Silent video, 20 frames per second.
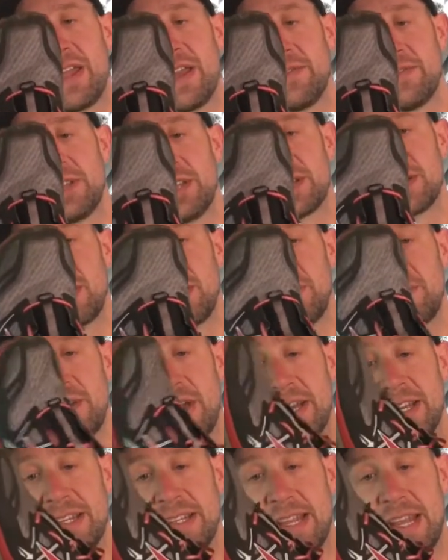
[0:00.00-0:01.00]
everything's all
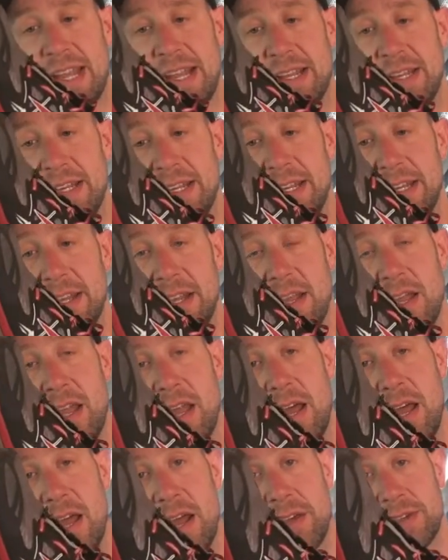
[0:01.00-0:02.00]
fine and dandy.
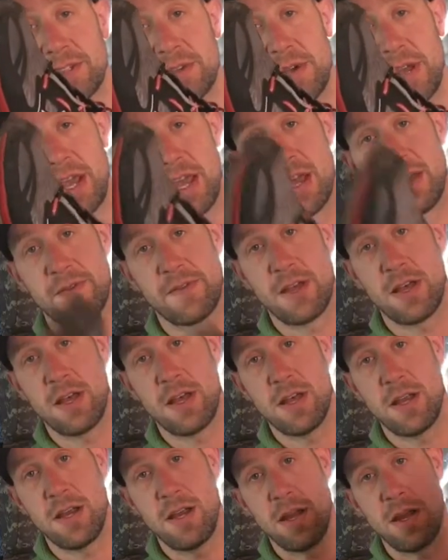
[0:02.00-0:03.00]
I also have
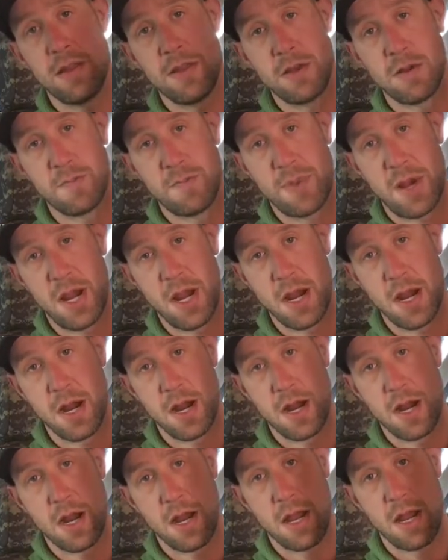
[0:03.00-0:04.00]
another
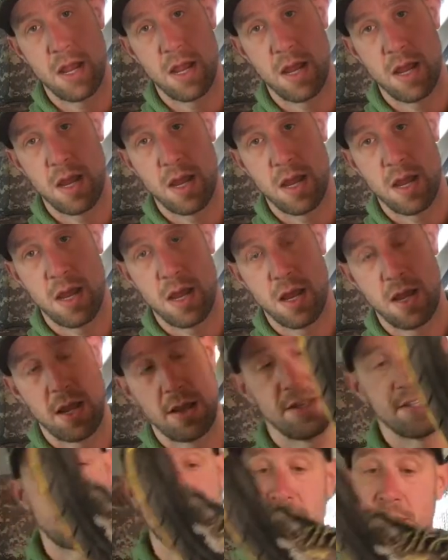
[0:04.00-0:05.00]
pair.
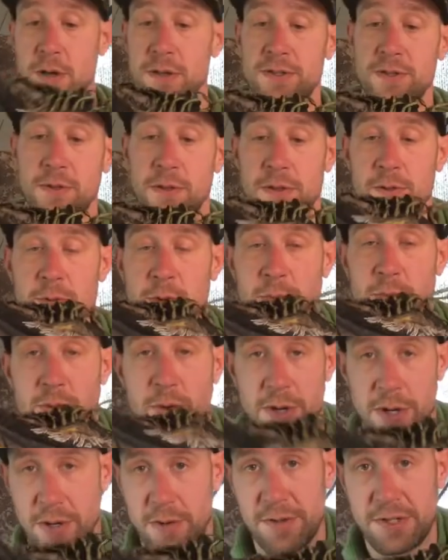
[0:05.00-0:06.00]
This is also the
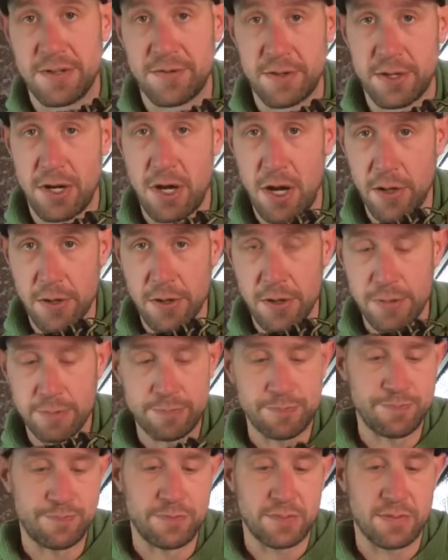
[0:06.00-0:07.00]
3.0, a different color.
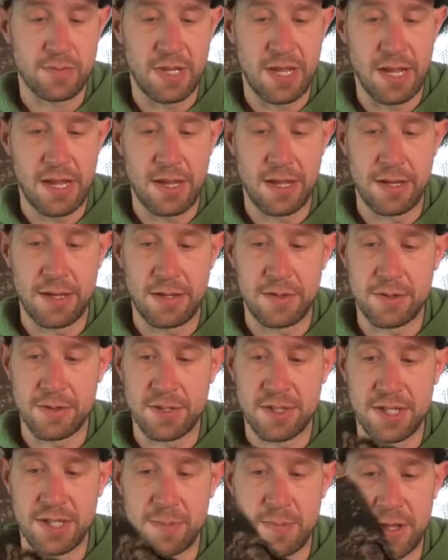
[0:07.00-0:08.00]
And as you
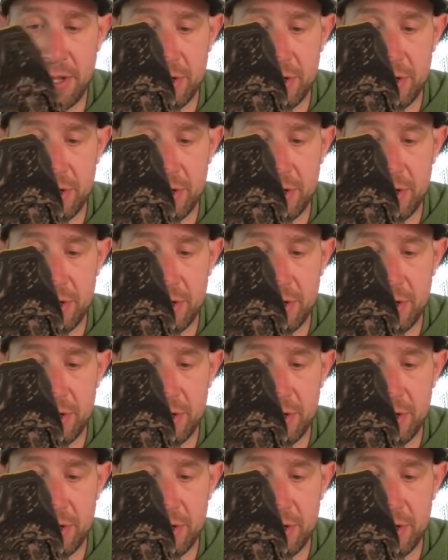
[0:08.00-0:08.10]
can see by